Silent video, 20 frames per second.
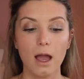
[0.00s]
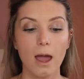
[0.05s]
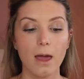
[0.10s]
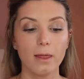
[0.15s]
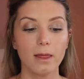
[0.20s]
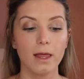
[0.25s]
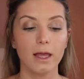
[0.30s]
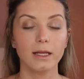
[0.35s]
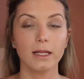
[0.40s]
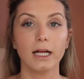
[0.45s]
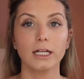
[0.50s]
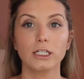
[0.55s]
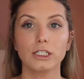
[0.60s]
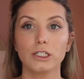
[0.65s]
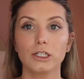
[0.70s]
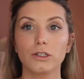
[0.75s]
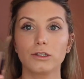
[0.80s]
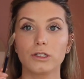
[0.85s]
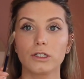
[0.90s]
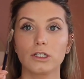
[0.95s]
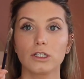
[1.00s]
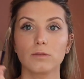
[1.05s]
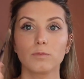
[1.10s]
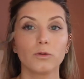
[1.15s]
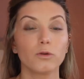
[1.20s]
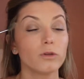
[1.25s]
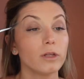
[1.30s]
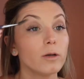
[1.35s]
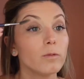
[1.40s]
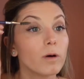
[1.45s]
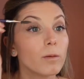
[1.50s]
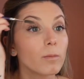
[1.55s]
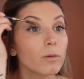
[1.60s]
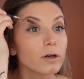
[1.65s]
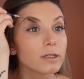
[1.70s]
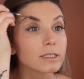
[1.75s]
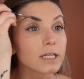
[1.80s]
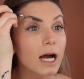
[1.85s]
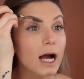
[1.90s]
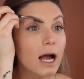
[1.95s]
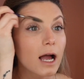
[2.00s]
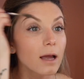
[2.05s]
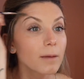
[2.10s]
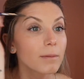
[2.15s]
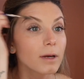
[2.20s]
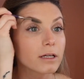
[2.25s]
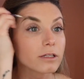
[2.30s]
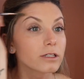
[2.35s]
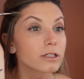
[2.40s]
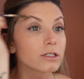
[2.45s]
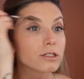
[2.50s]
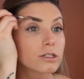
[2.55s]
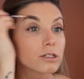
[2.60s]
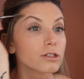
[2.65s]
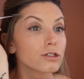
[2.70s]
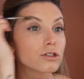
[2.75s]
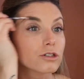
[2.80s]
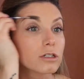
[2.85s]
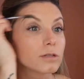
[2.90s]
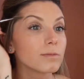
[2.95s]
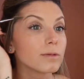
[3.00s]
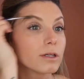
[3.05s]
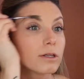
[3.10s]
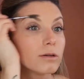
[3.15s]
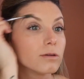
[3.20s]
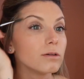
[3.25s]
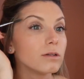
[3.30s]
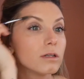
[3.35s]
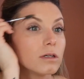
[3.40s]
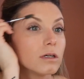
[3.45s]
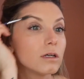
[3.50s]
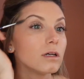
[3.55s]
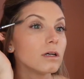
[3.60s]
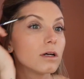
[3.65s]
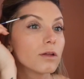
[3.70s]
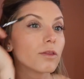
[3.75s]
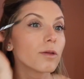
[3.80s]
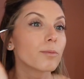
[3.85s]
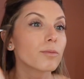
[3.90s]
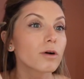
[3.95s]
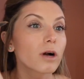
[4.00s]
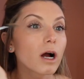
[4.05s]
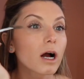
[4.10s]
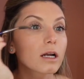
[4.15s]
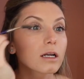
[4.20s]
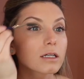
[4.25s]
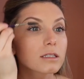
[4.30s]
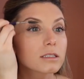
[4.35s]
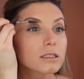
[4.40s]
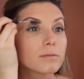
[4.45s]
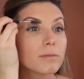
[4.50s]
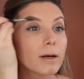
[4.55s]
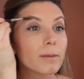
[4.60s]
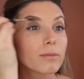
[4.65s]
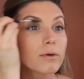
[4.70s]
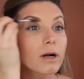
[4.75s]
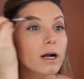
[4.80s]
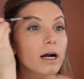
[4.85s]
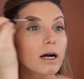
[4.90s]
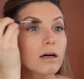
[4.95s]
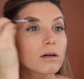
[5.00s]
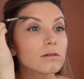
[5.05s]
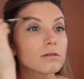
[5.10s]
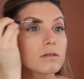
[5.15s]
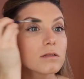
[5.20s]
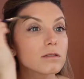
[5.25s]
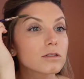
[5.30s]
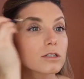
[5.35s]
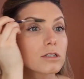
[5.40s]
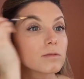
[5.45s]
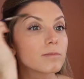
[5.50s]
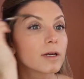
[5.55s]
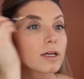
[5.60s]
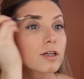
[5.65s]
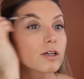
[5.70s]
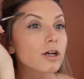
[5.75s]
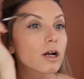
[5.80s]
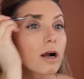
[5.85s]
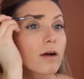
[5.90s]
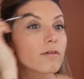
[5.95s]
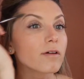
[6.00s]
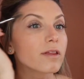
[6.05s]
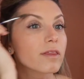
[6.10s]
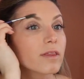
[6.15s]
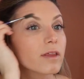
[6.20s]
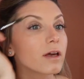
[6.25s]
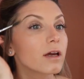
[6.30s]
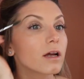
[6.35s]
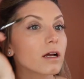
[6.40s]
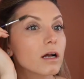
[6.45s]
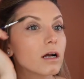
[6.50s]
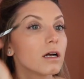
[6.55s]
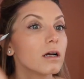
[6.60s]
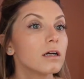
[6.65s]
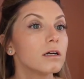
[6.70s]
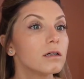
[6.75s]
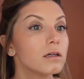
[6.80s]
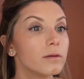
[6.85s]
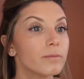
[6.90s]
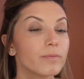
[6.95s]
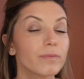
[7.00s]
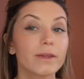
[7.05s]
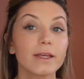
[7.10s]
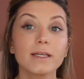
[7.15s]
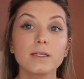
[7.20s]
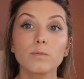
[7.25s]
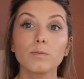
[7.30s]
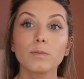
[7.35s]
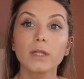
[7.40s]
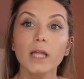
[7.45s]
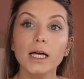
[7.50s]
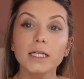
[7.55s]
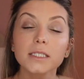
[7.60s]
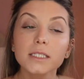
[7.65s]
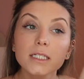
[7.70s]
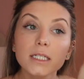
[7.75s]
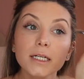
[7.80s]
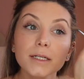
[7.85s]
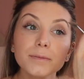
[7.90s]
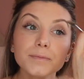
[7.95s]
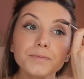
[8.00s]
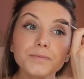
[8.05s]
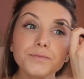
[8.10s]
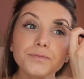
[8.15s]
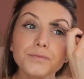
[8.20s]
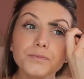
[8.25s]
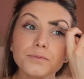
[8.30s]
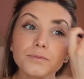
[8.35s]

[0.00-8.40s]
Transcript: And then I just use the spoolie one more time and just distribute the product to my brows. Just make sure everything is blended.